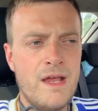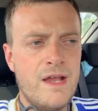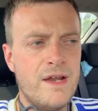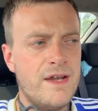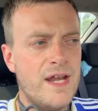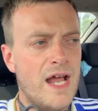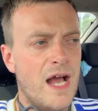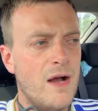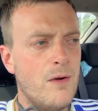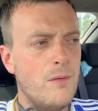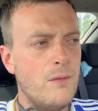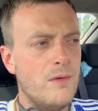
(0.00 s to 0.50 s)

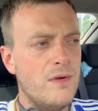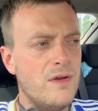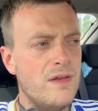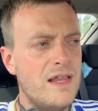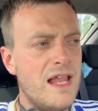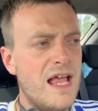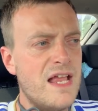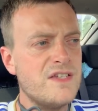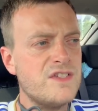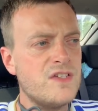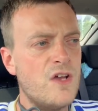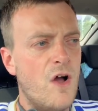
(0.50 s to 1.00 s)
Now,
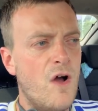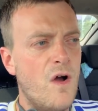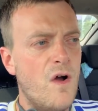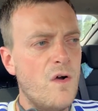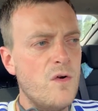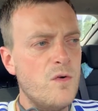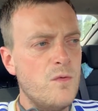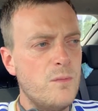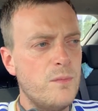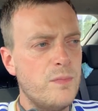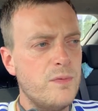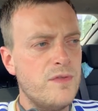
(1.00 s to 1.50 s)
let's
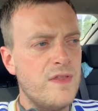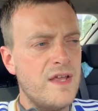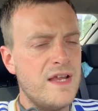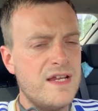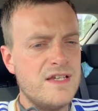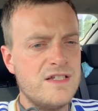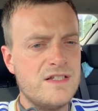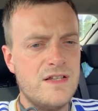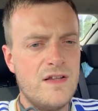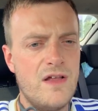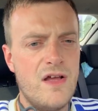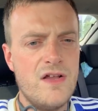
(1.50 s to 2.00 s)
hope that
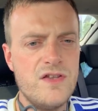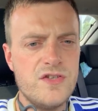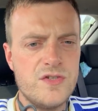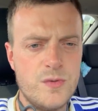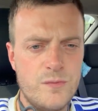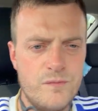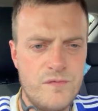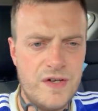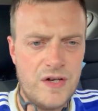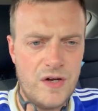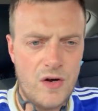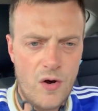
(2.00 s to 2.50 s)
he's learned
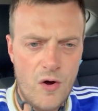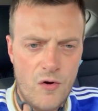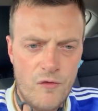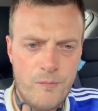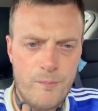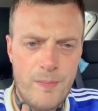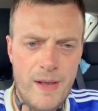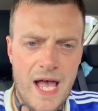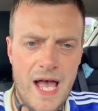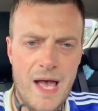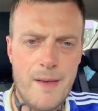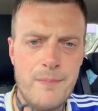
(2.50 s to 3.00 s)
something off
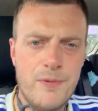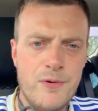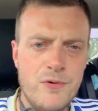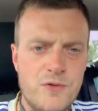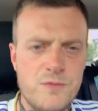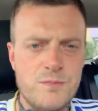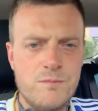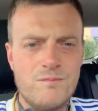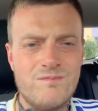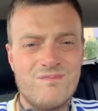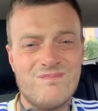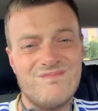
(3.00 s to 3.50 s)
Pep, who's,
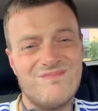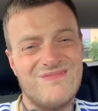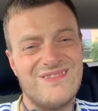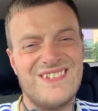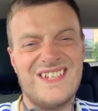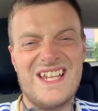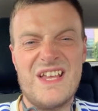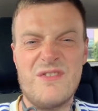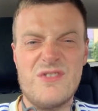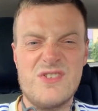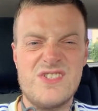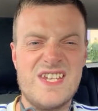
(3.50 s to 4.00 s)

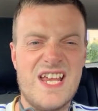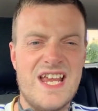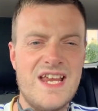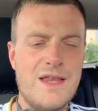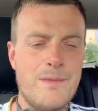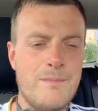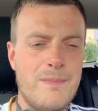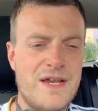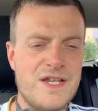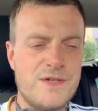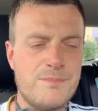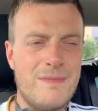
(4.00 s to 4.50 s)
give or take, the
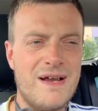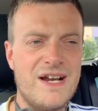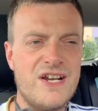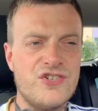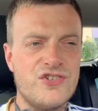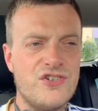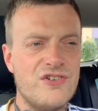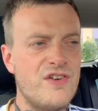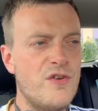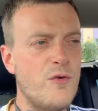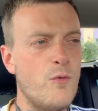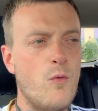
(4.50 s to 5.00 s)
best
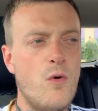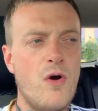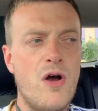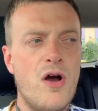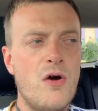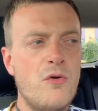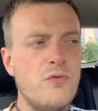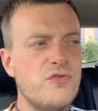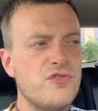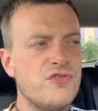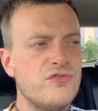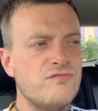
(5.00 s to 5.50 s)
manager in the
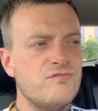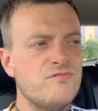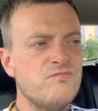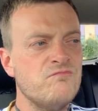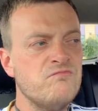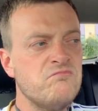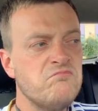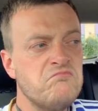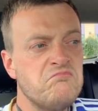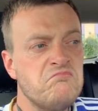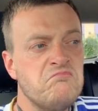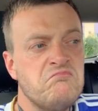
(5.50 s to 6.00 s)
world.
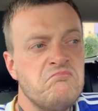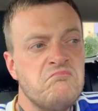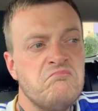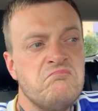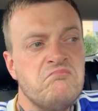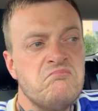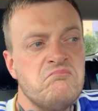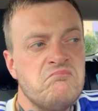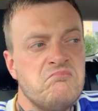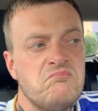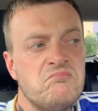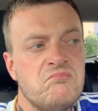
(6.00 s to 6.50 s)

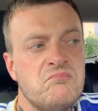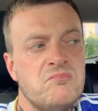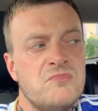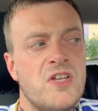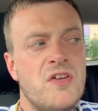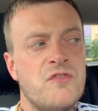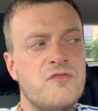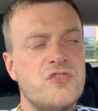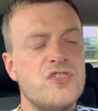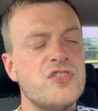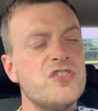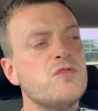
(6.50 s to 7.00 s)

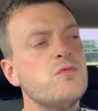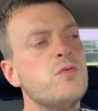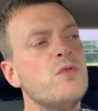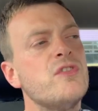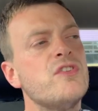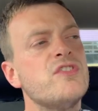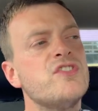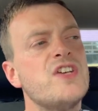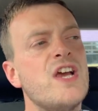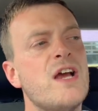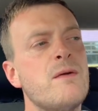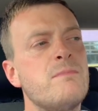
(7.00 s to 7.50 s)
They've just won
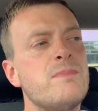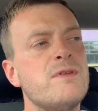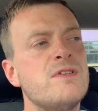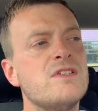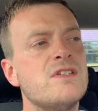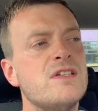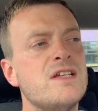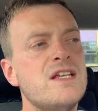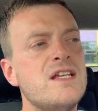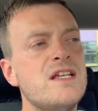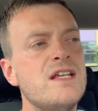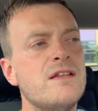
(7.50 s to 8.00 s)
the
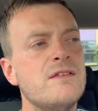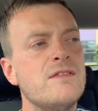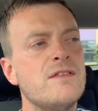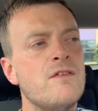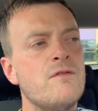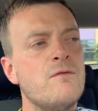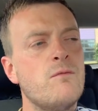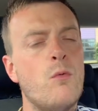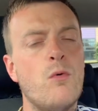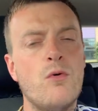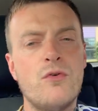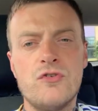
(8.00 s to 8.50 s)
Champions League.
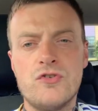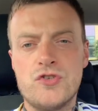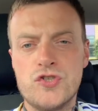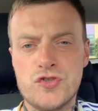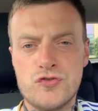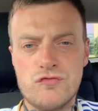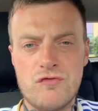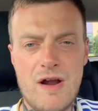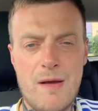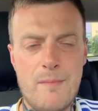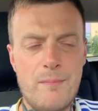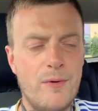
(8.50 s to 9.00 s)
They've won a
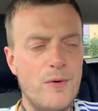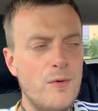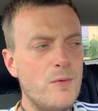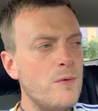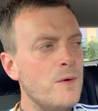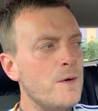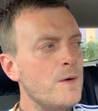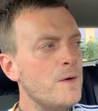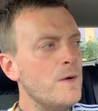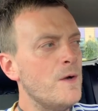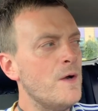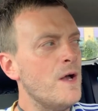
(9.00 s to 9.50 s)
treble.
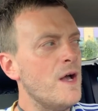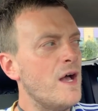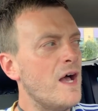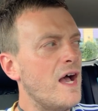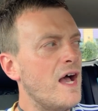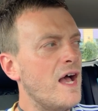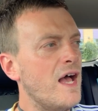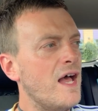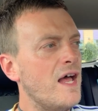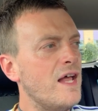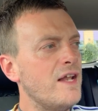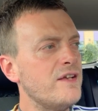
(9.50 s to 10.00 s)

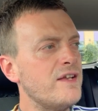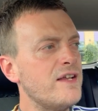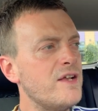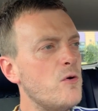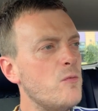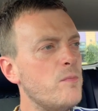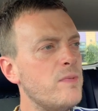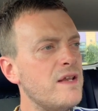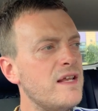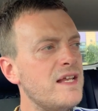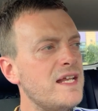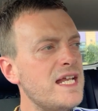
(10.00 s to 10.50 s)
And he'll
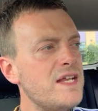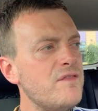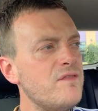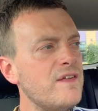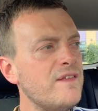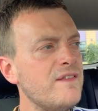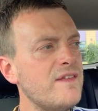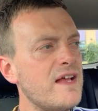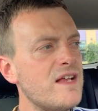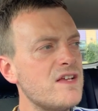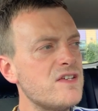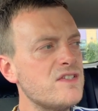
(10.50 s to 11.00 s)
be
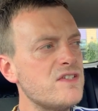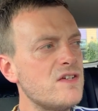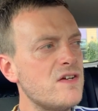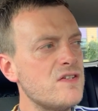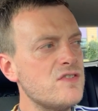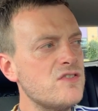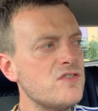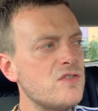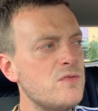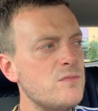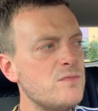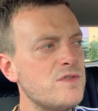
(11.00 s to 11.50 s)
leaving that side
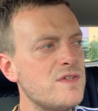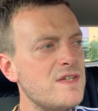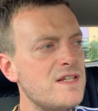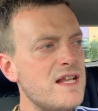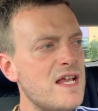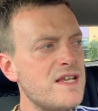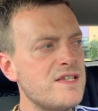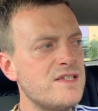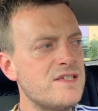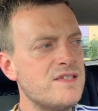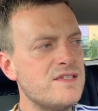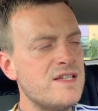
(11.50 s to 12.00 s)
to come to
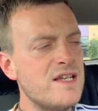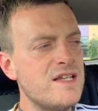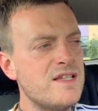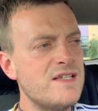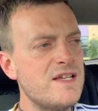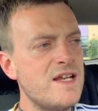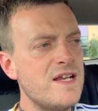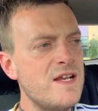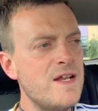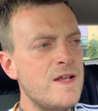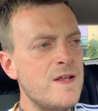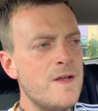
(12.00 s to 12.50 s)
Leicester
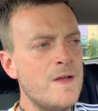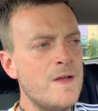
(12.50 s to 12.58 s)
City.